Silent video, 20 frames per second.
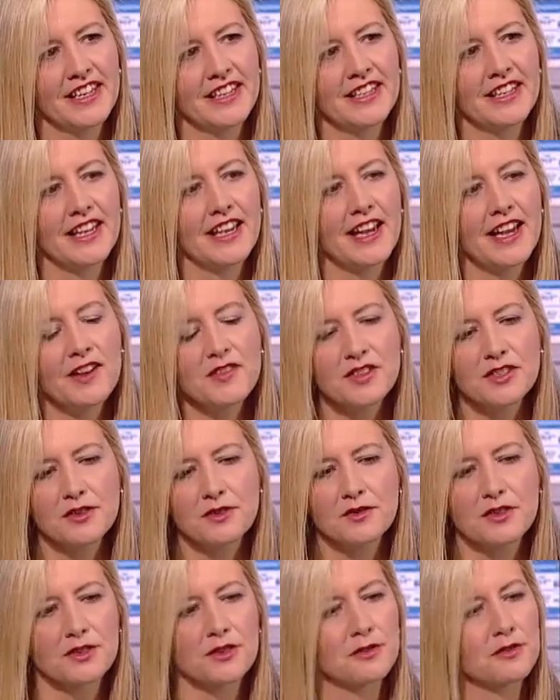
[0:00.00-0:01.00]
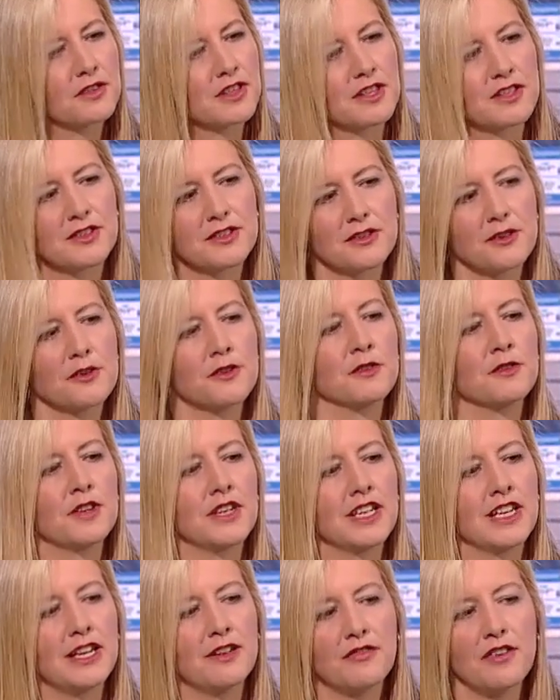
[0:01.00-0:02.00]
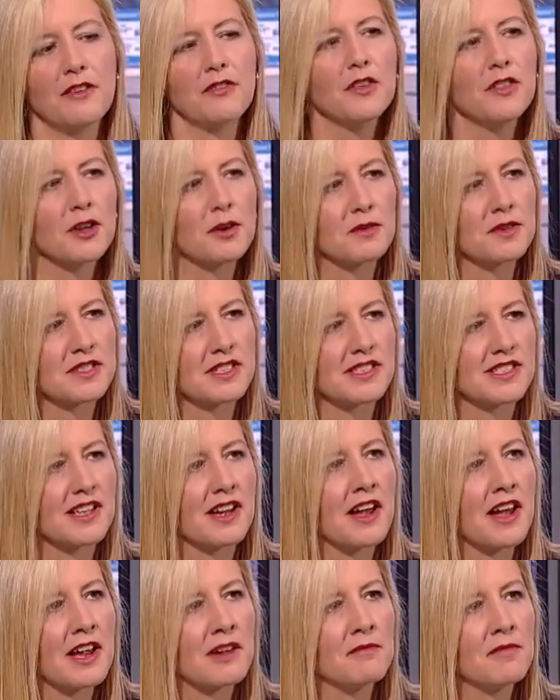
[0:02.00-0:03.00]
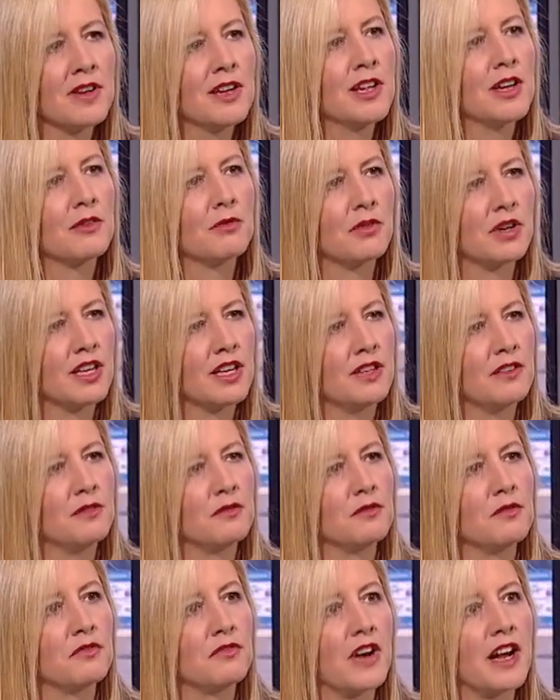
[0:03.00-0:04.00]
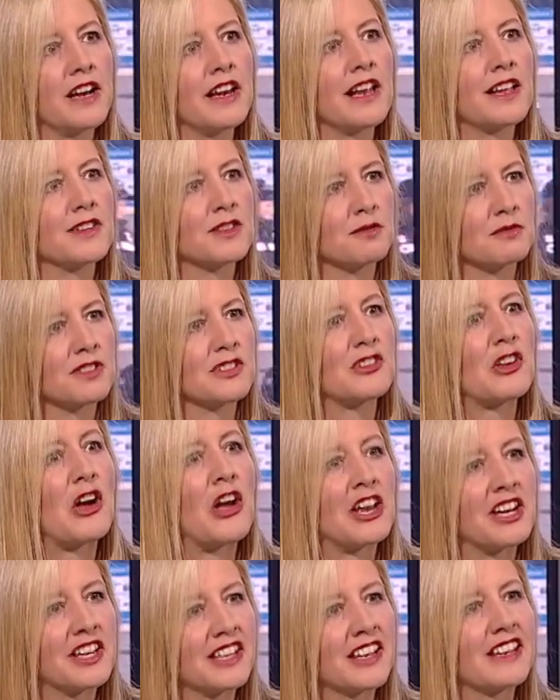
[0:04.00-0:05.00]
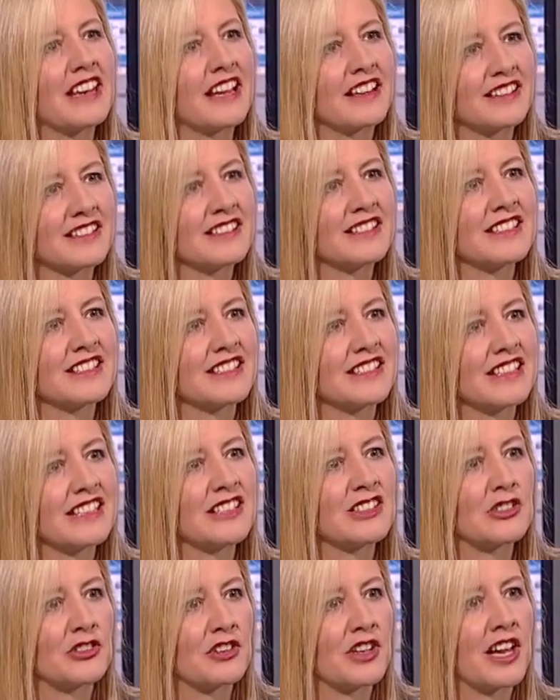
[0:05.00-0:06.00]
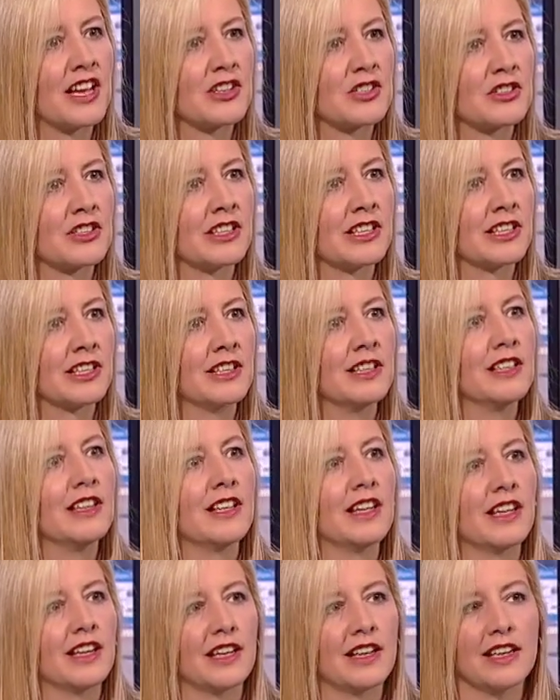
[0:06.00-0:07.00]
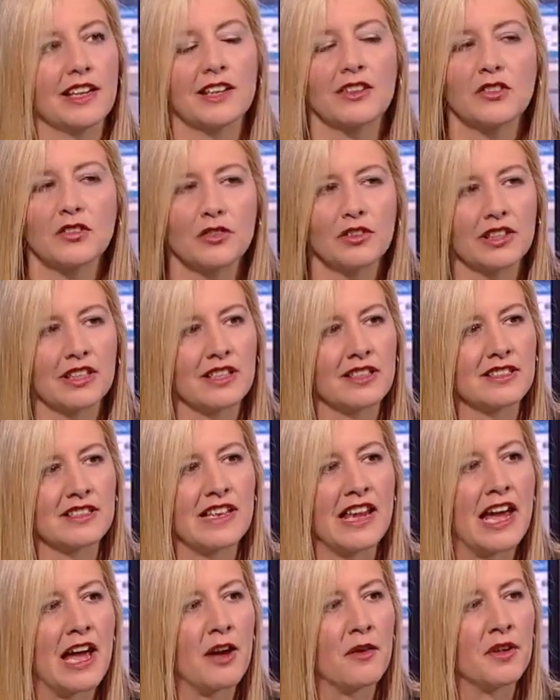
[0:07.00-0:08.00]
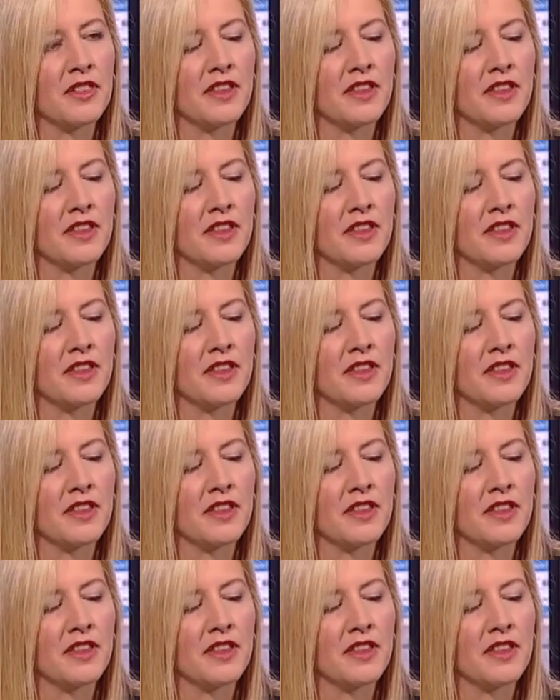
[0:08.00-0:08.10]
Yeah, how so? So if ever there was a time when finance was not connected internationally, it certainly is now.